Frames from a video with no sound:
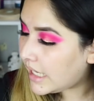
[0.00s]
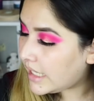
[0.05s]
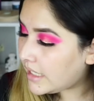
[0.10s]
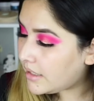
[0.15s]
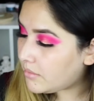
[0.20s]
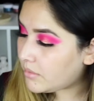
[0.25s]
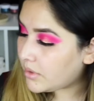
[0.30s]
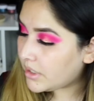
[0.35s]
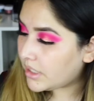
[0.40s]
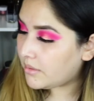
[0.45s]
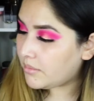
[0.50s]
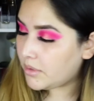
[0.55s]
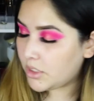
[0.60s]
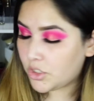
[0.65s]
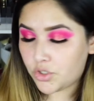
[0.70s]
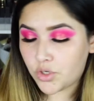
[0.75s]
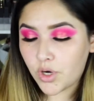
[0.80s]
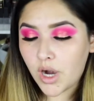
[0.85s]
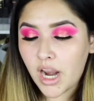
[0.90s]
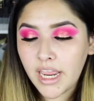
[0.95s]
item we're gonna be
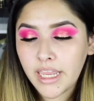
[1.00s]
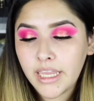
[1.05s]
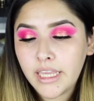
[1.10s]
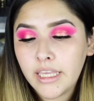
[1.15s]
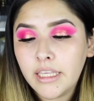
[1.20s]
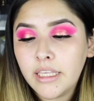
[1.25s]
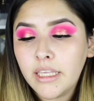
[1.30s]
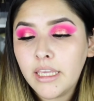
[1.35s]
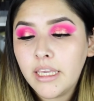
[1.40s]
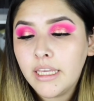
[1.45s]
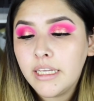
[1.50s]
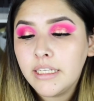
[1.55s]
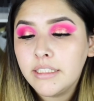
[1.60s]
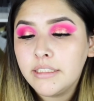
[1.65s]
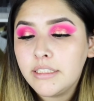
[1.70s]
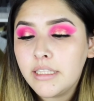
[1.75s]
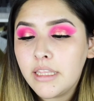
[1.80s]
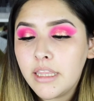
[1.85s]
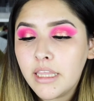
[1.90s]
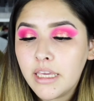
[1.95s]
trying
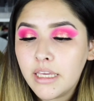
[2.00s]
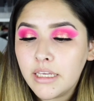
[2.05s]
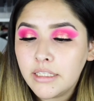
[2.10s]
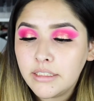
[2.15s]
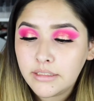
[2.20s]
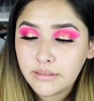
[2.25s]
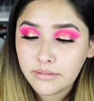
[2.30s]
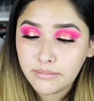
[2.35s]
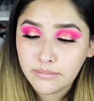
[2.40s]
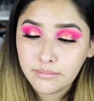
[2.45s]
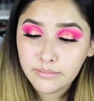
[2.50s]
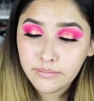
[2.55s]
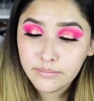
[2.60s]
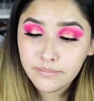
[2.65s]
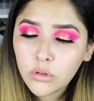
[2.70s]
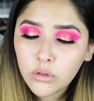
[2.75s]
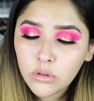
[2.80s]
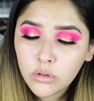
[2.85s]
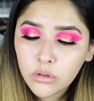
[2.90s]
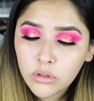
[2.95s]
is this
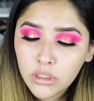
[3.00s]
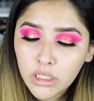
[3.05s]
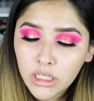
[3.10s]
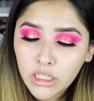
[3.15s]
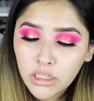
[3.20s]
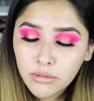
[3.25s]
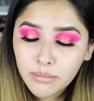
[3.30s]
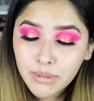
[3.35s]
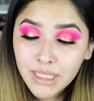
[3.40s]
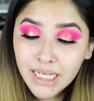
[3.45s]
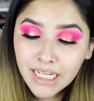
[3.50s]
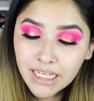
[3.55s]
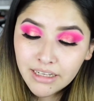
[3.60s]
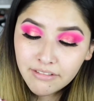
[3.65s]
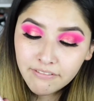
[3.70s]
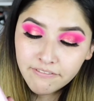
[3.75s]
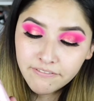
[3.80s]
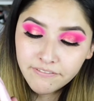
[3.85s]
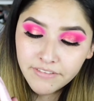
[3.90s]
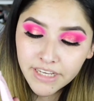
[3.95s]

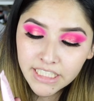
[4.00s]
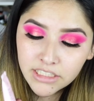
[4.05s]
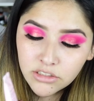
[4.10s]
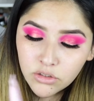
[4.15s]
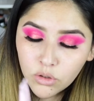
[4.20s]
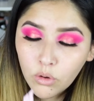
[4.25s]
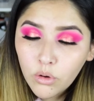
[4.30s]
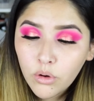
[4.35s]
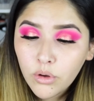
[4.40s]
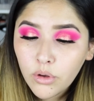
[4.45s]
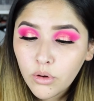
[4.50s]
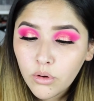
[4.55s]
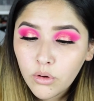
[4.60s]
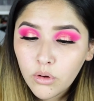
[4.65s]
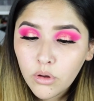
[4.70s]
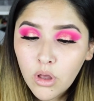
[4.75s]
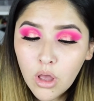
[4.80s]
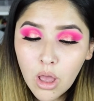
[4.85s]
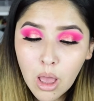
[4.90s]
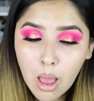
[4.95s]
Illuminating Face
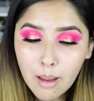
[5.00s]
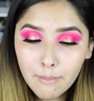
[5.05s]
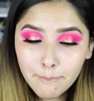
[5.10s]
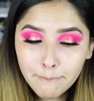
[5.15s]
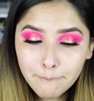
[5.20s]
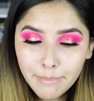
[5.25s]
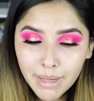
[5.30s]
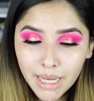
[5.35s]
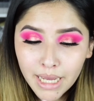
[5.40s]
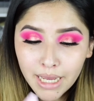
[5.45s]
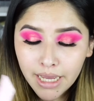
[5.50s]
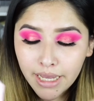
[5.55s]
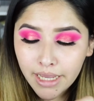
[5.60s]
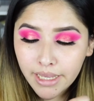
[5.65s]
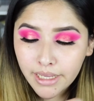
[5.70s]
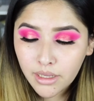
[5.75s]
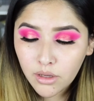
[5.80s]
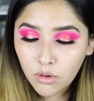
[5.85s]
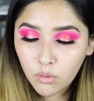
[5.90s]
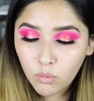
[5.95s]
Oil
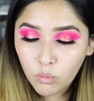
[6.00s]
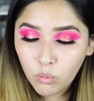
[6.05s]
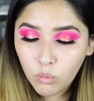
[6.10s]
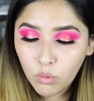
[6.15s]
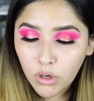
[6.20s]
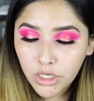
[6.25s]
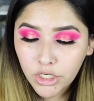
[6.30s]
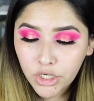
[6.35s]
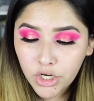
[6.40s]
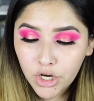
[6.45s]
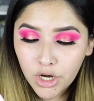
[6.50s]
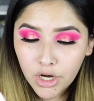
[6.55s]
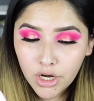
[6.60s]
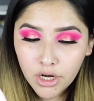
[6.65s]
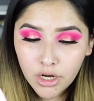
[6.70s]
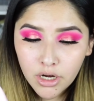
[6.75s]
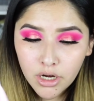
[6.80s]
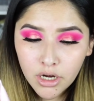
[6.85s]
by Wander.